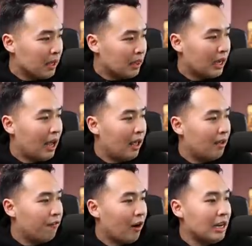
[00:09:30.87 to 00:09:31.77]
Like
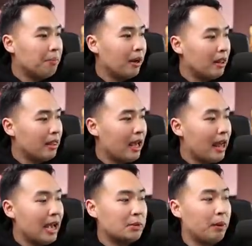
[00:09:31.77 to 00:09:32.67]
for anybody that
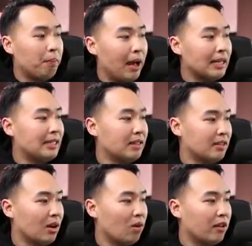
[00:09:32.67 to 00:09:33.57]
has been buying
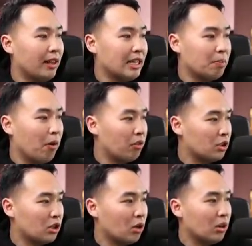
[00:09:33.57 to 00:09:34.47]
Tesla over the last month
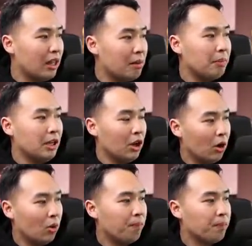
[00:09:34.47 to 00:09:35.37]
or so, let me
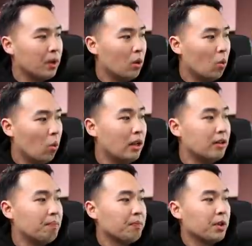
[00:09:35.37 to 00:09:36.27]
know
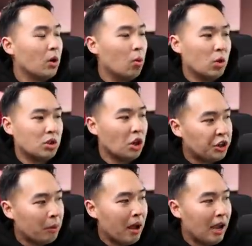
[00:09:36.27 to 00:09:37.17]
what was on
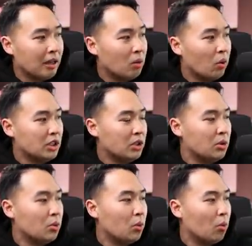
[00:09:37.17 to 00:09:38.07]
your mind when
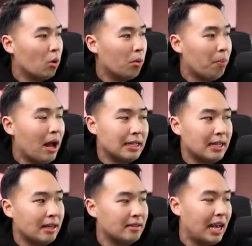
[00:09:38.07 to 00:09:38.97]
you were buying
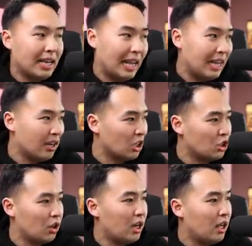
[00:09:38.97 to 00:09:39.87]
Tesla at
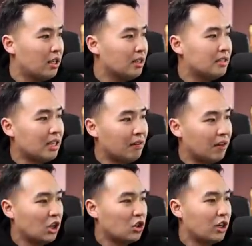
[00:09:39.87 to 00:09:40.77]
800,
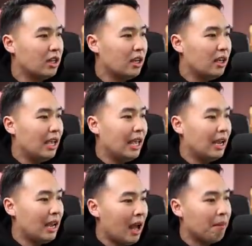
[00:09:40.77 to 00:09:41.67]
700
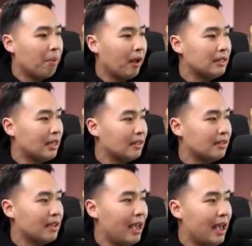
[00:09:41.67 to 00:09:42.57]
and not buying
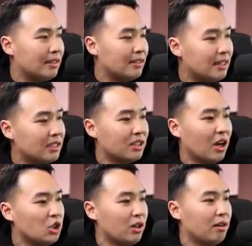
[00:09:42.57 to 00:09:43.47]
Tesla at
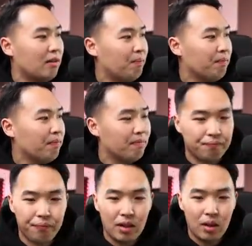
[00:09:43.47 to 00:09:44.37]
600.
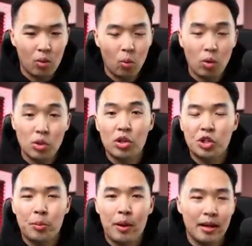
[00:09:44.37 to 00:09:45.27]
What was
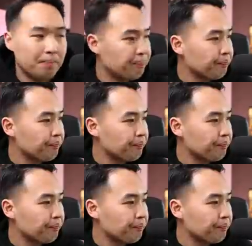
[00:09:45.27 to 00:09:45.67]
on your mind?